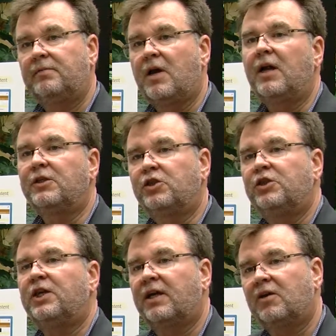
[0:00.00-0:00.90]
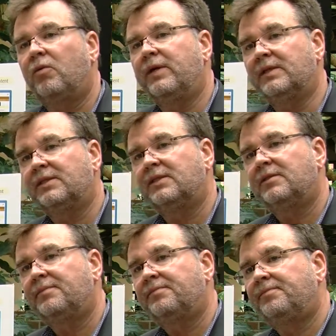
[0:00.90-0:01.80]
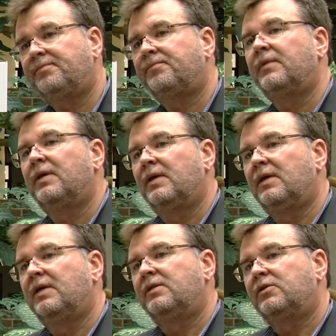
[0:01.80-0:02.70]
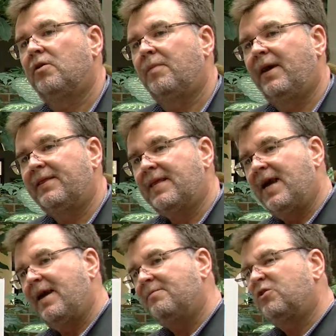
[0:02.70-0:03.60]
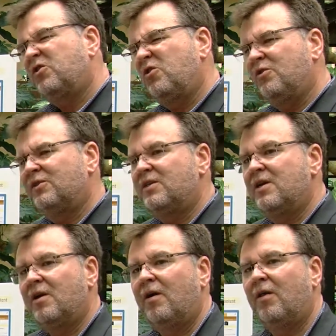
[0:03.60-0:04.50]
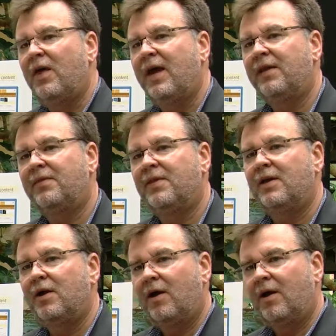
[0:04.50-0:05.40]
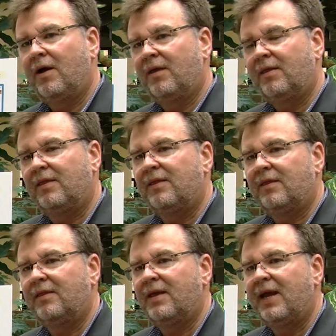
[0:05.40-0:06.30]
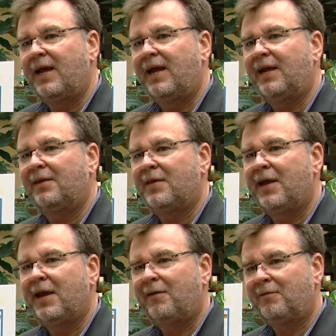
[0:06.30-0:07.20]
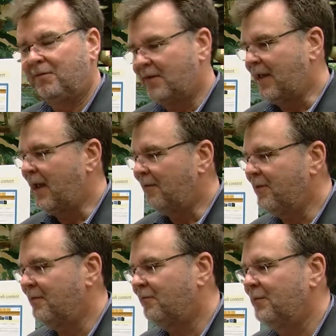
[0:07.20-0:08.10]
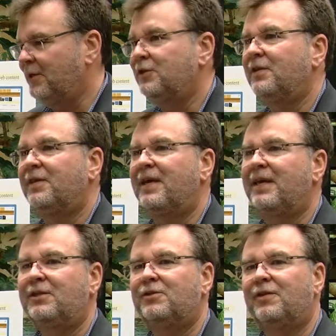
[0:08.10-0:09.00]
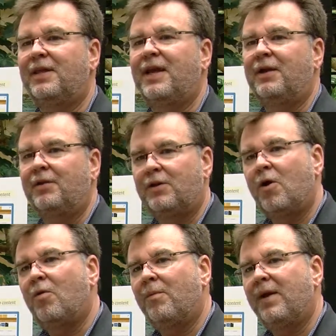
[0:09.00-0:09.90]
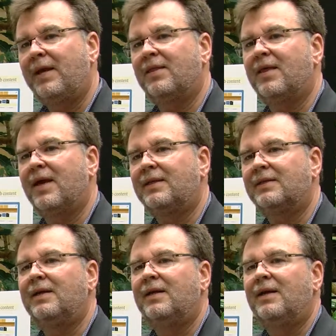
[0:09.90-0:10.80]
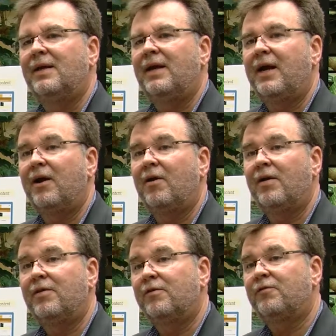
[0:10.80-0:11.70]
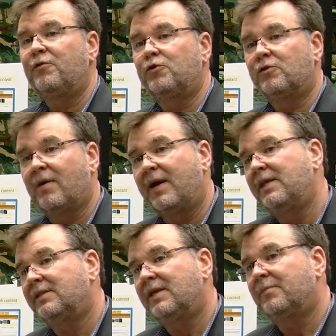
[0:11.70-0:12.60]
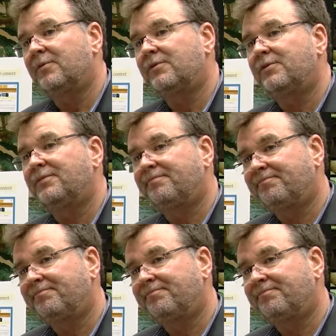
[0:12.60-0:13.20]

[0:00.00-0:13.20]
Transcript: knowledge check quiz. So by the time the student's done all that, then they have the information that they need so they don't make that error in their future writing samples.